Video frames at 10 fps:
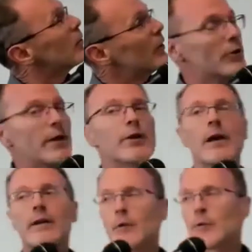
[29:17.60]
When you're
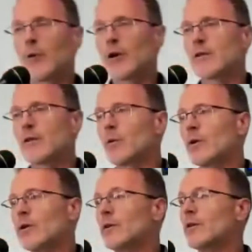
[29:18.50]
interacting with parts of the world,